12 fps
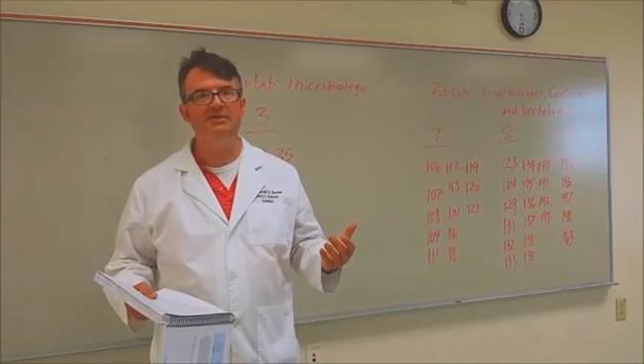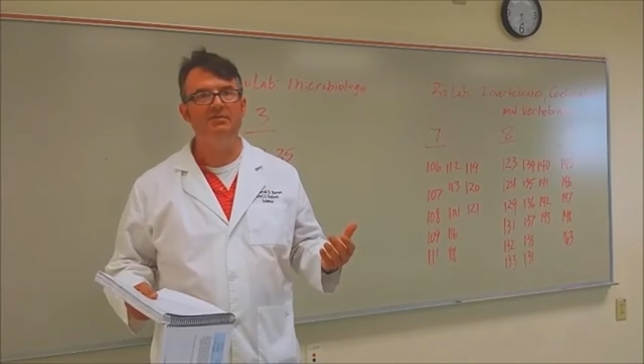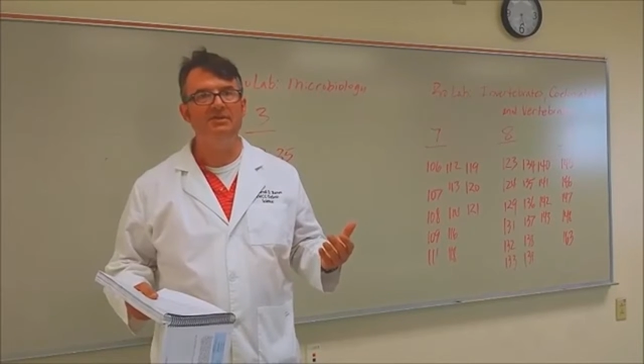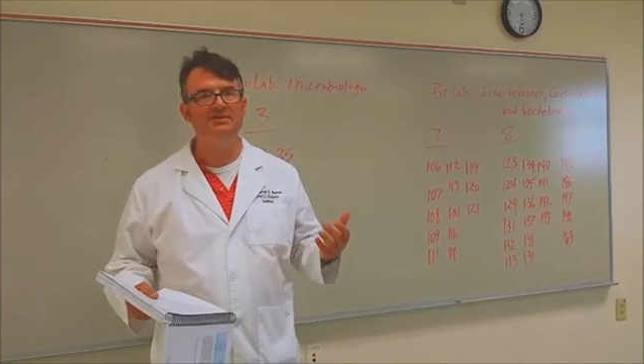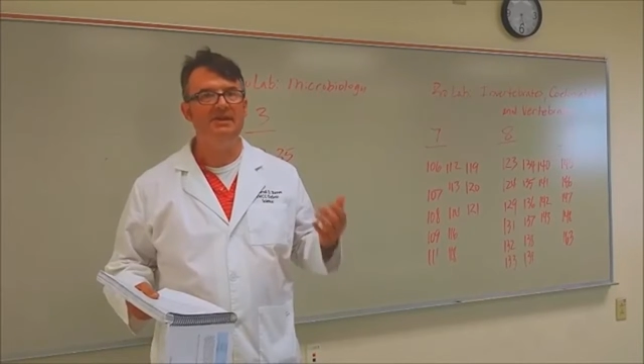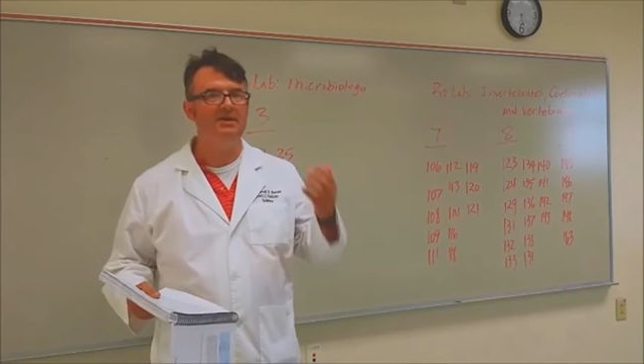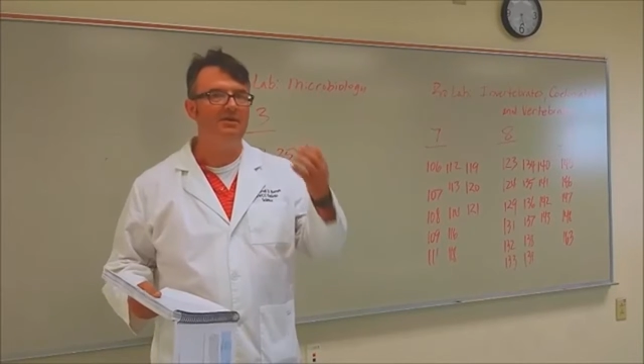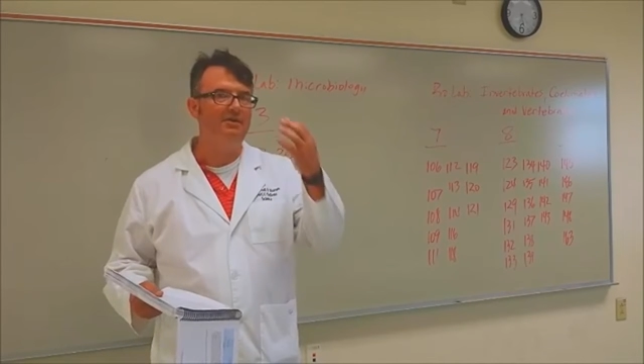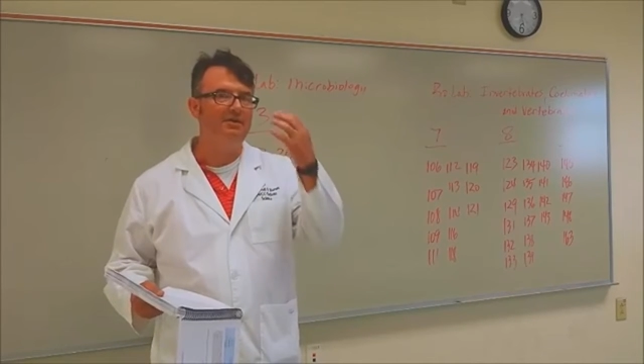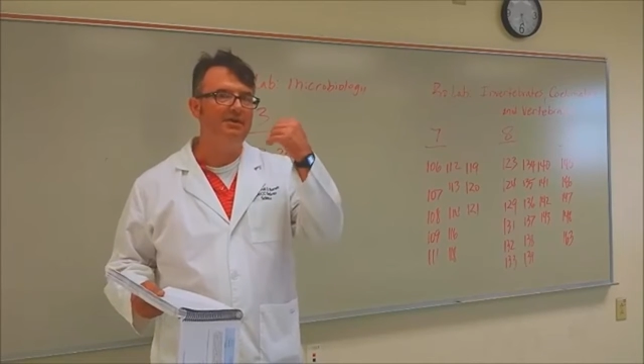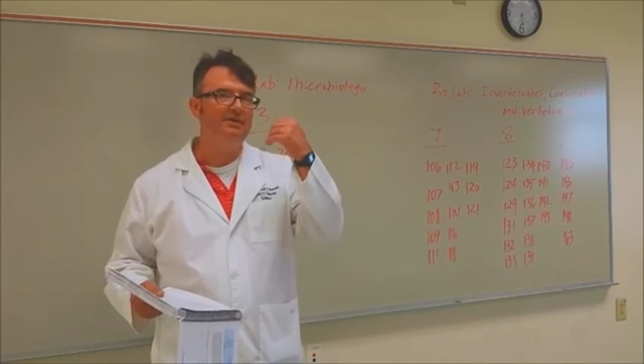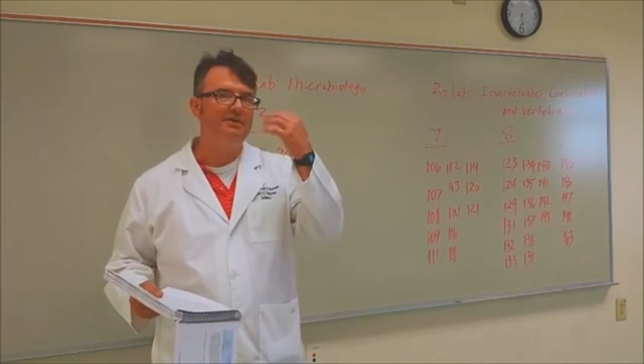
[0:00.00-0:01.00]
What is that
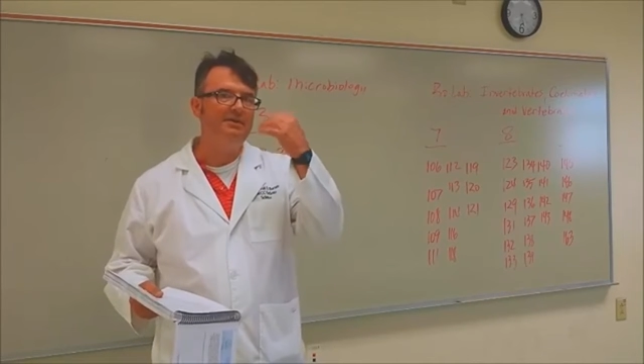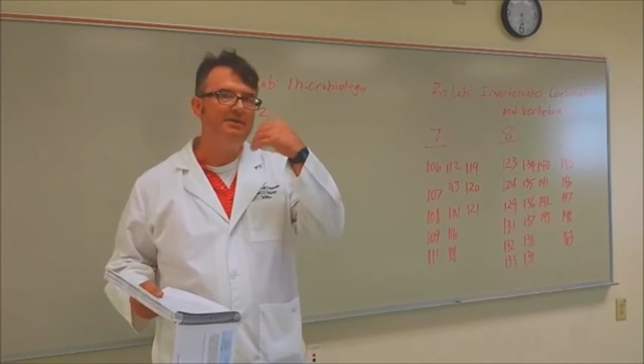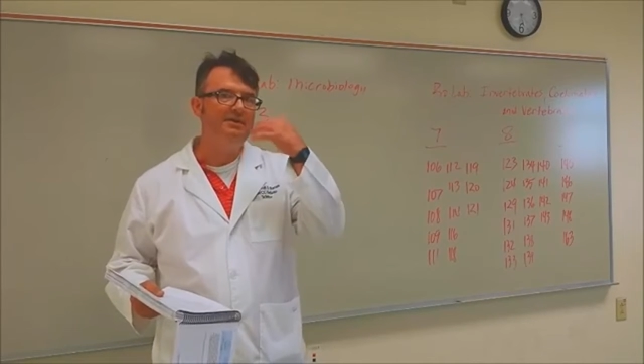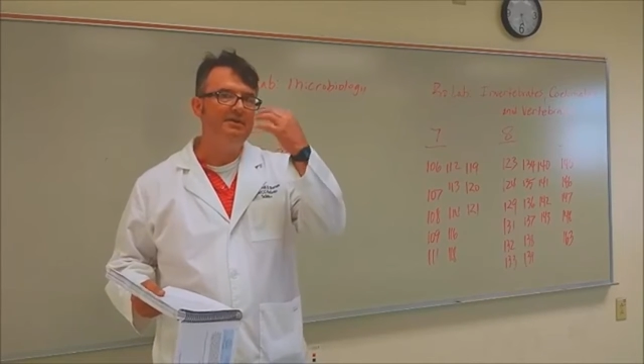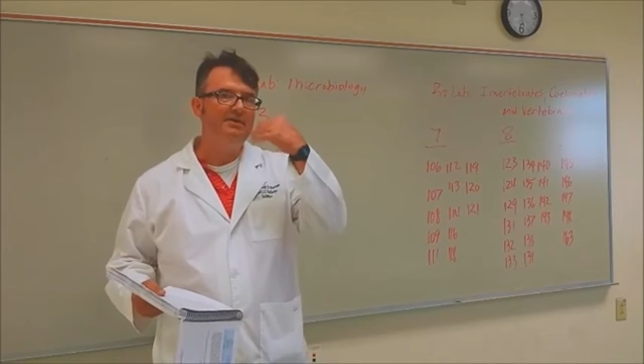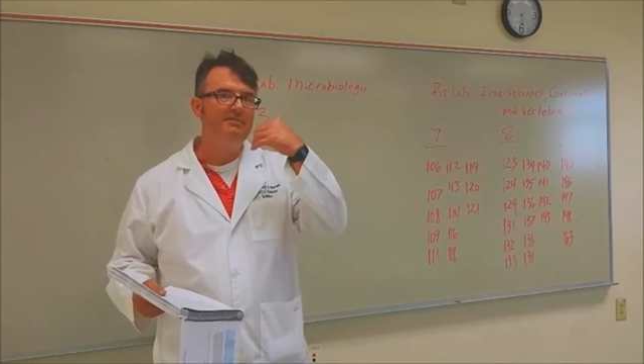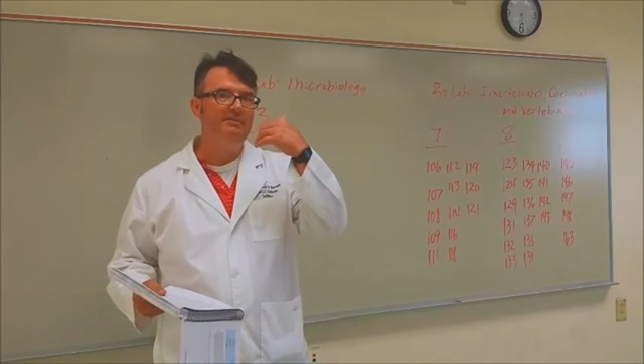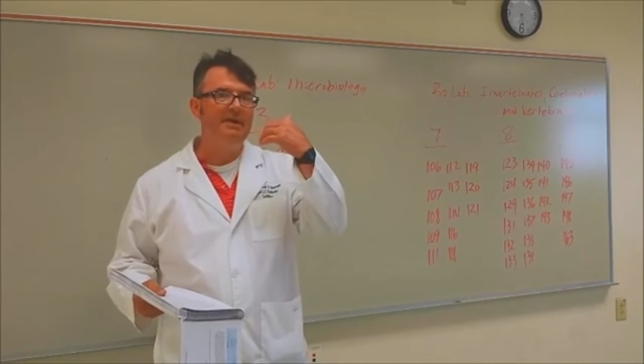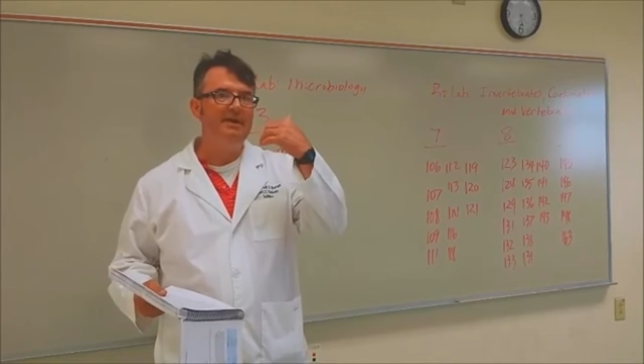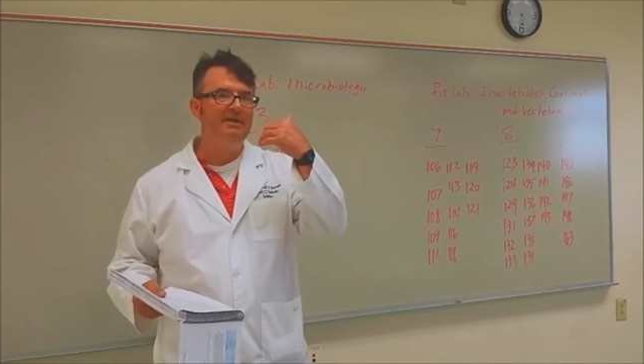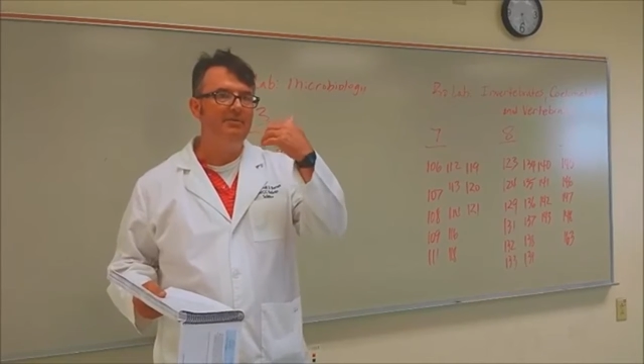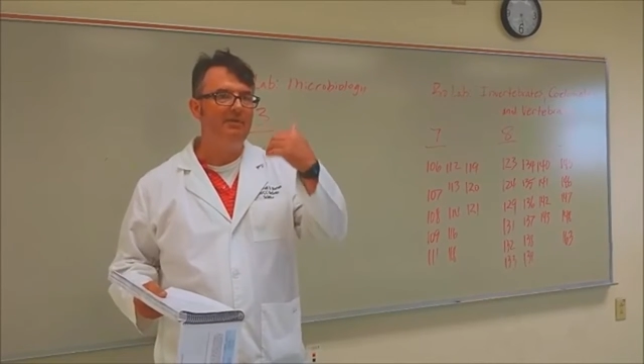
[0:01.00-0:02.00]
called?
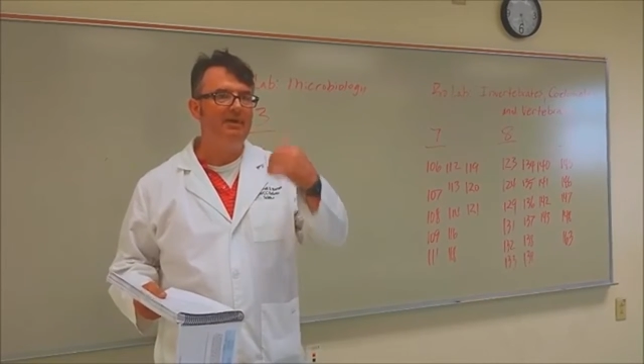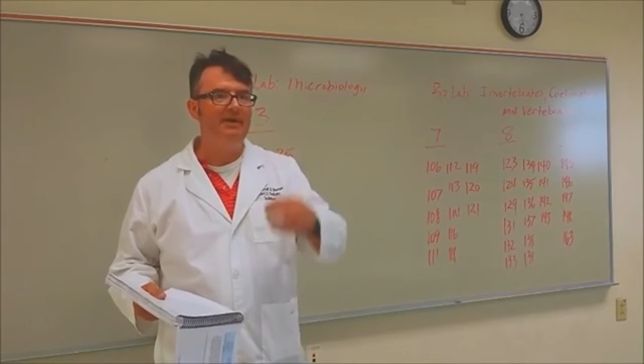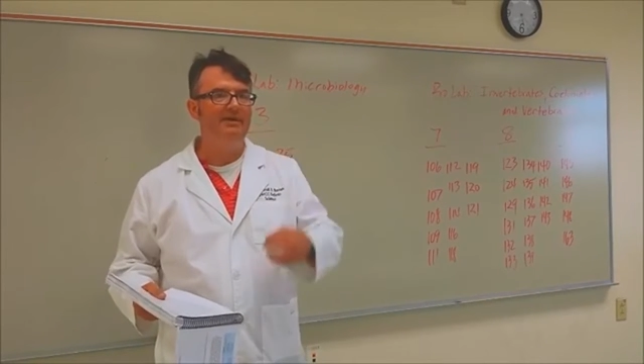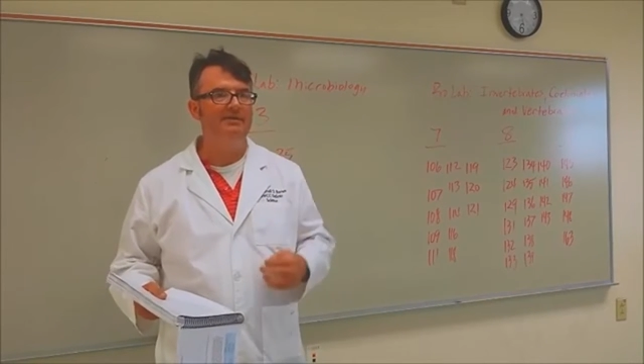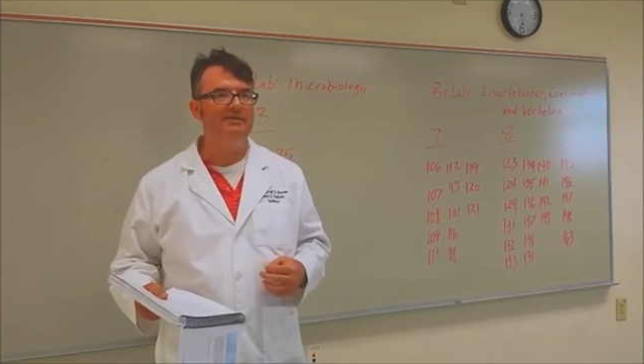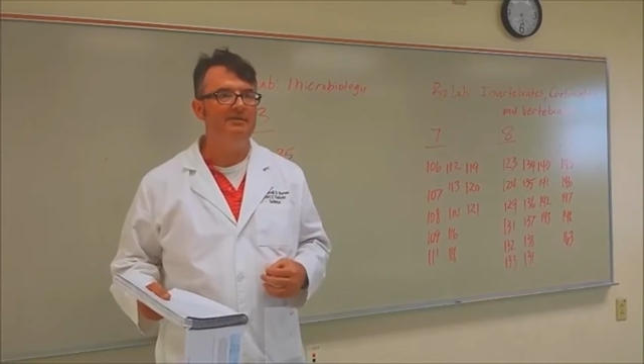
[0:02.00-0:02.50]
Making a what?